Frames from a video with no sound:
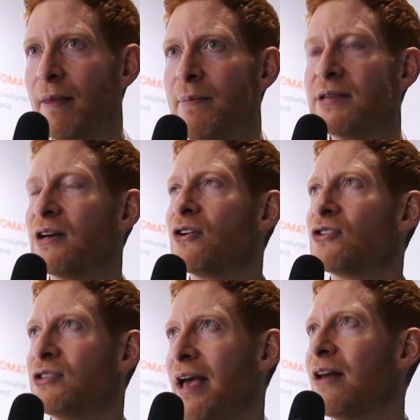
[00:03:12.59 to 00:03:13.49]

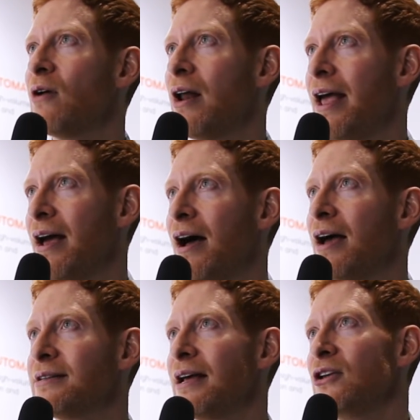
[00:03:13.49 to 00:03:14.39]
misunderstand around AI
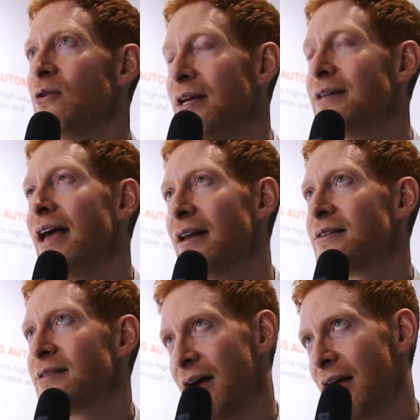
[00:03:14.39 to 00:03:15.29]
is that you need data
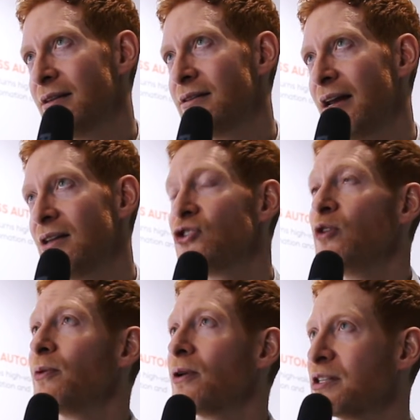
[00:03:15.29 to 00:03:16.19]
science, that it's
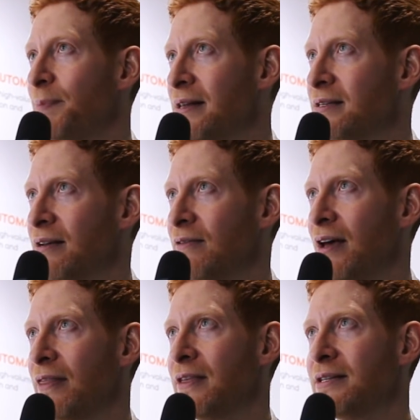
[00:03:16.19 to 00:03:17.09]
super expensive,
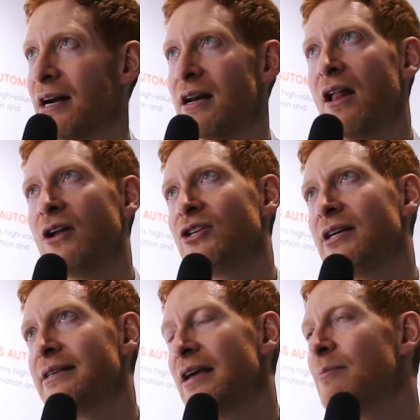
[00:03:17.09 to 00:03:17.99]
that the technology
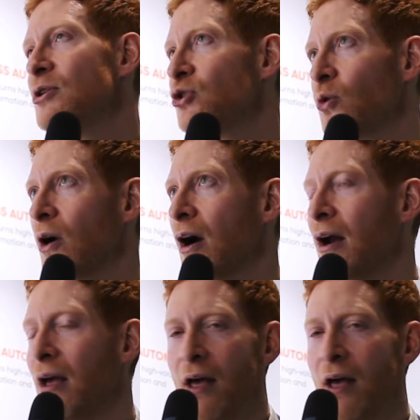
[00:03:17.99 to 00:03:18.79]
is immature.